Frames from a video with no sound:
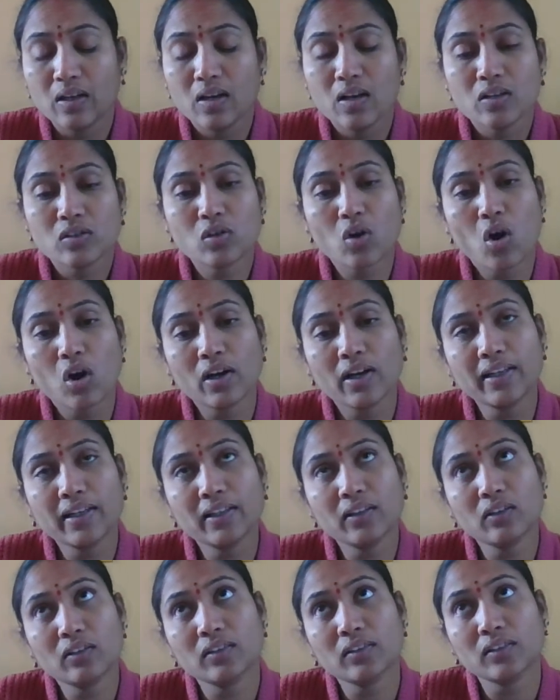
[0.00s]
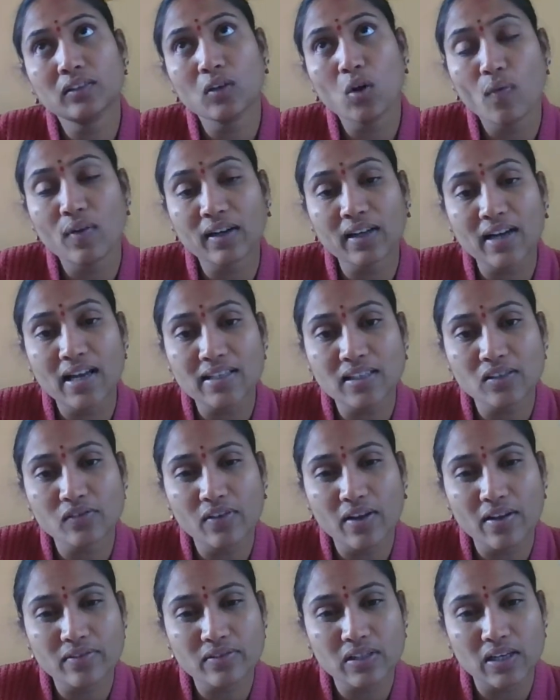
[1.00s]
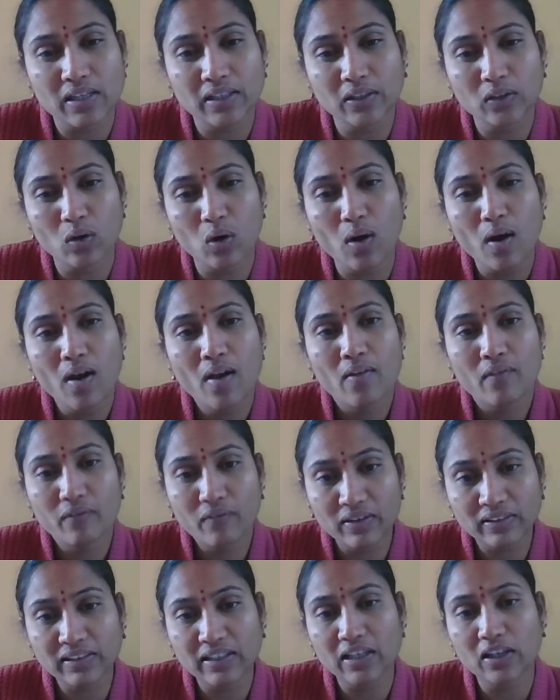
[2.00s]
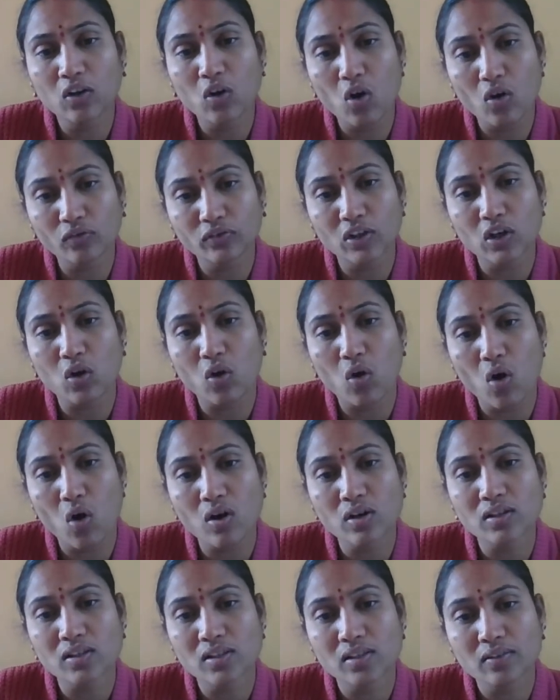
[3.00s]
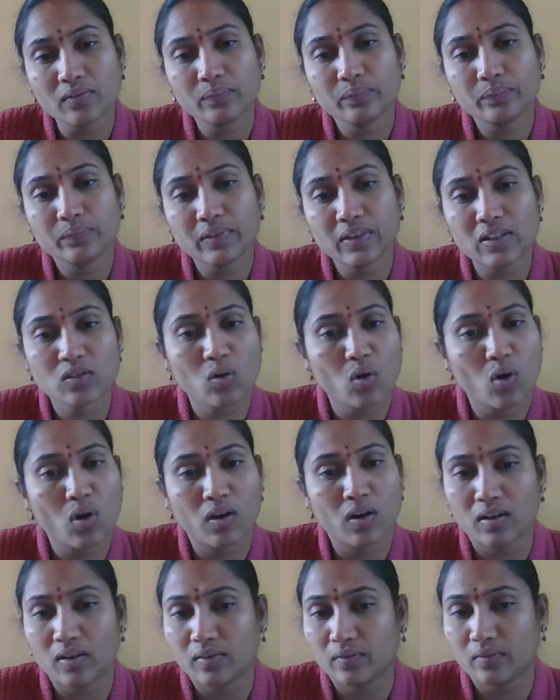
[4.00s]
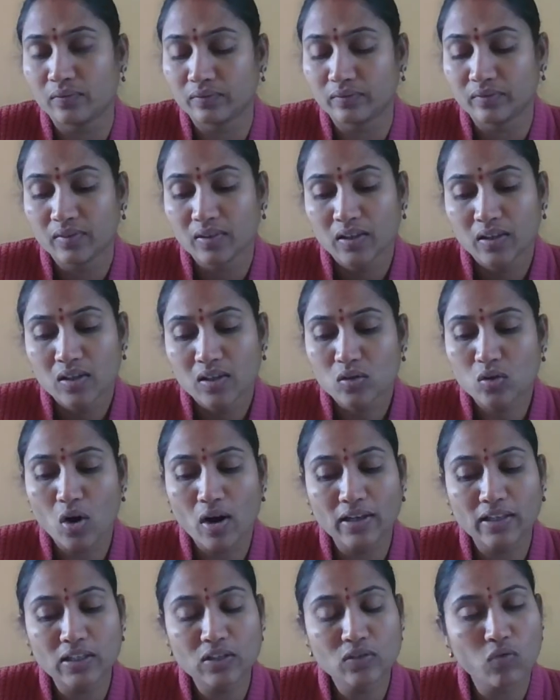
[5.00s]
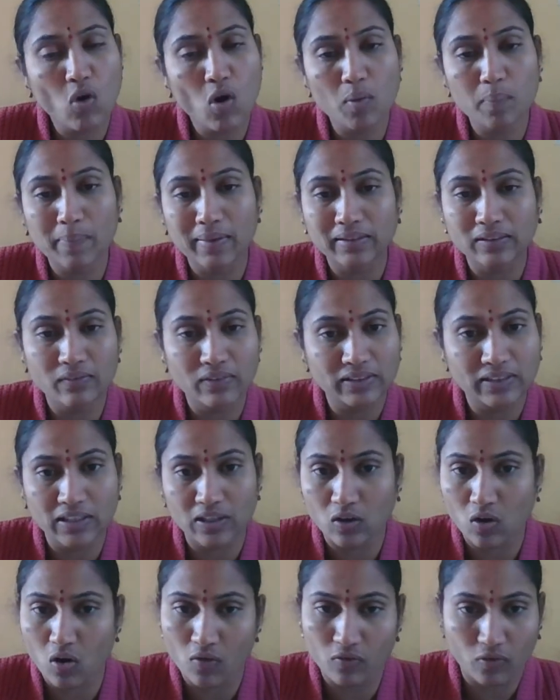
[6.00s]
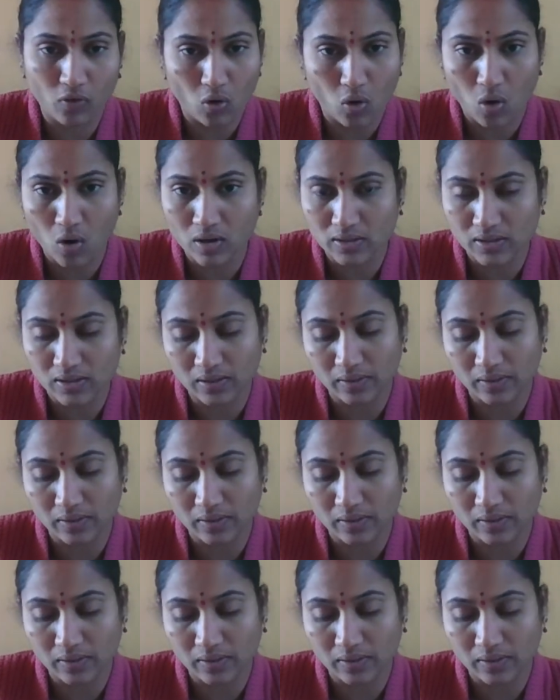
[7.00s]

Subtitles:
So already in lower classes we have studied, no, weathering of the rocks is soil is formed by the weathering of rocks.